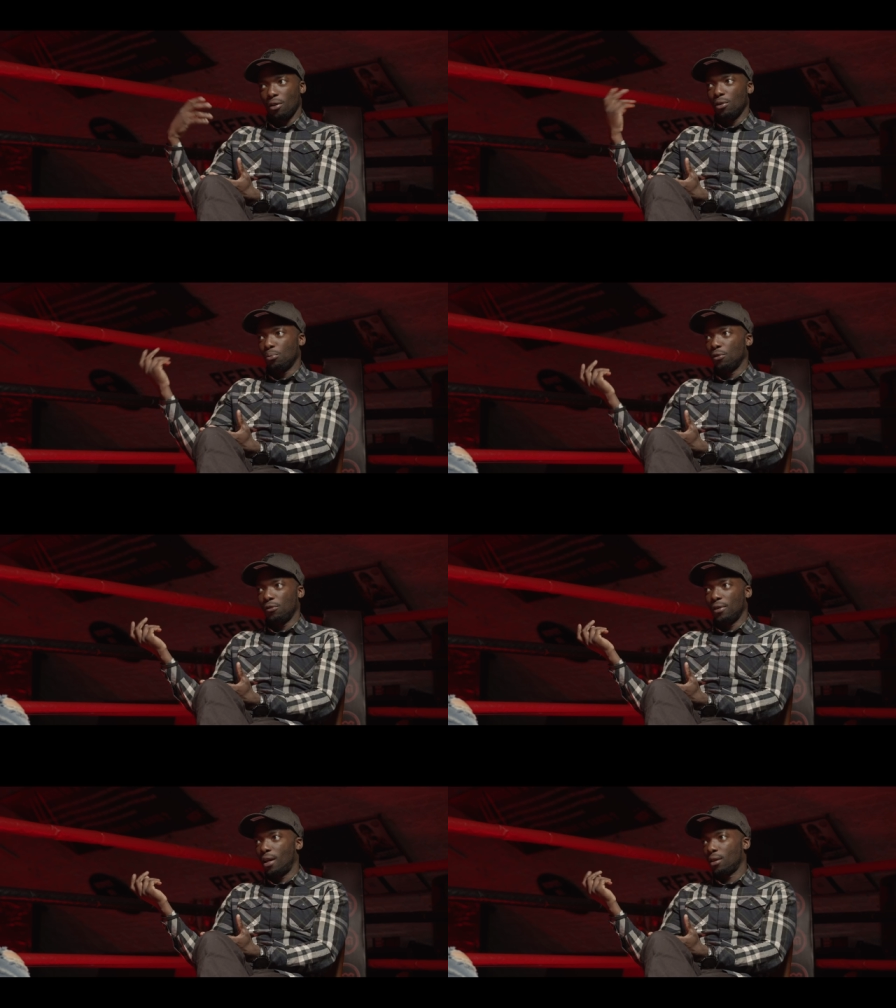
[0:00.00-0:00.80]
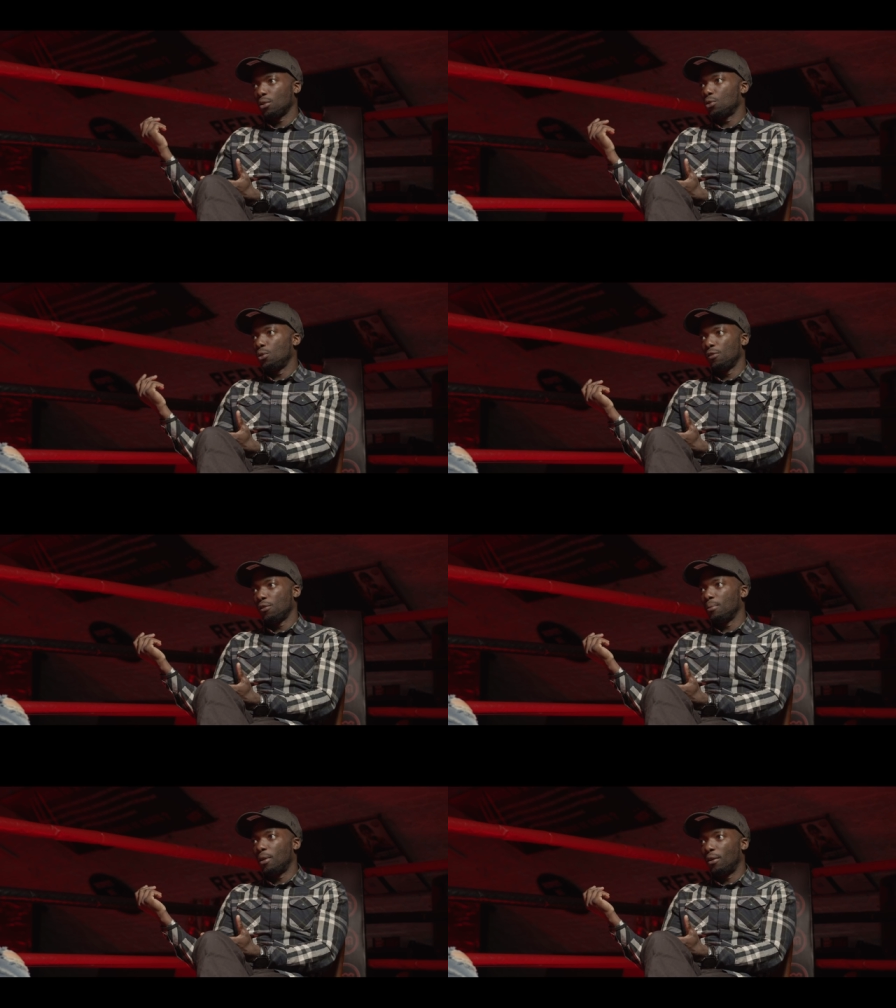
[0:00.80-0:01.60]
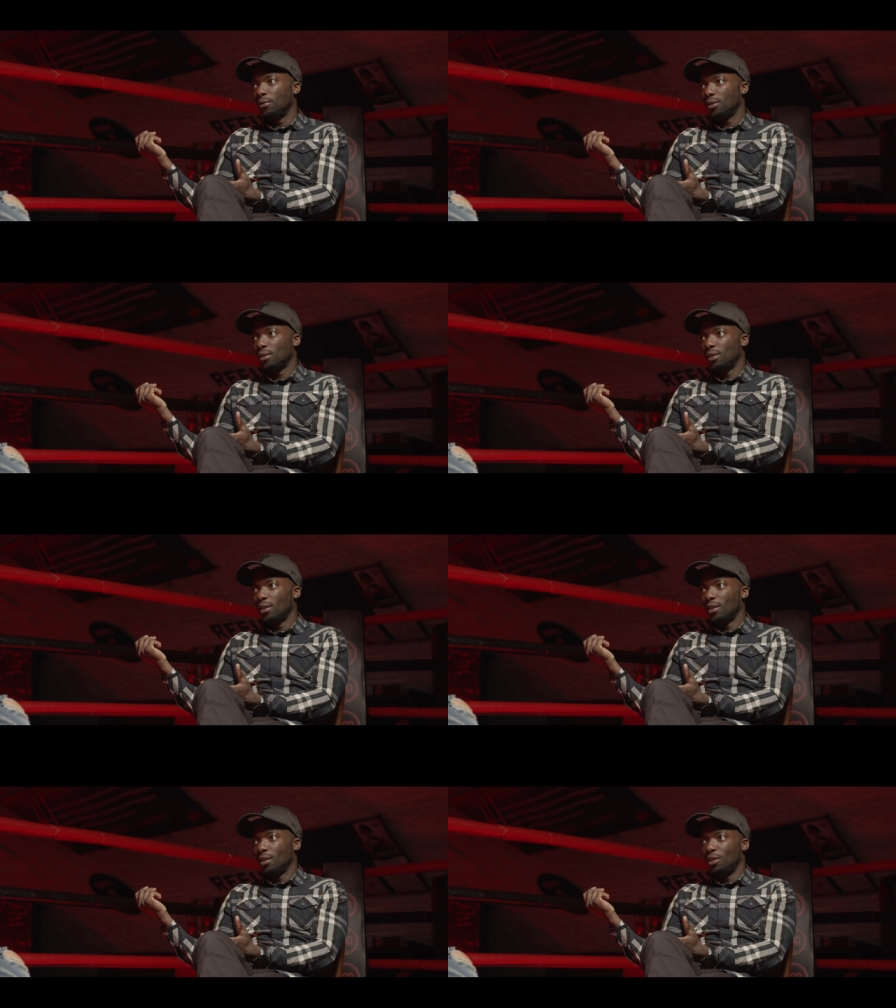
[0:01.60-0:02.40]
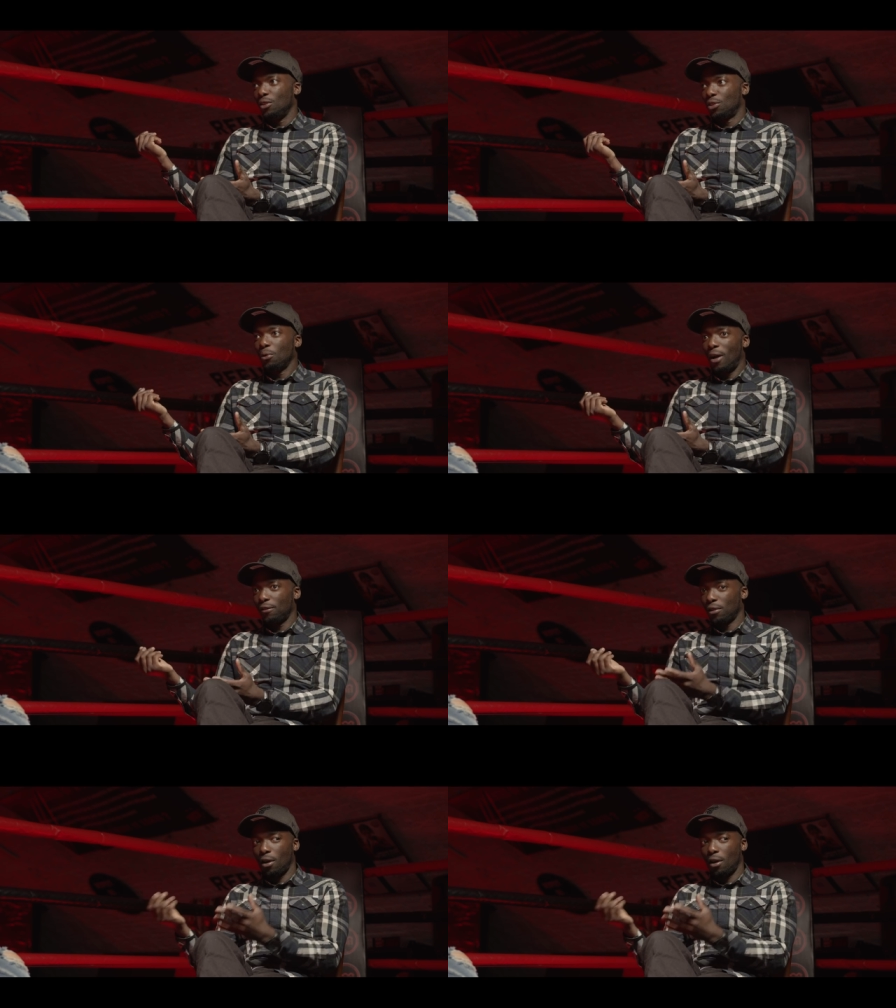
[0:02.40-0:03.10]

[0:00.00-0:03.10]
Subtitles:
going abroad for like 2-3 months, you still have to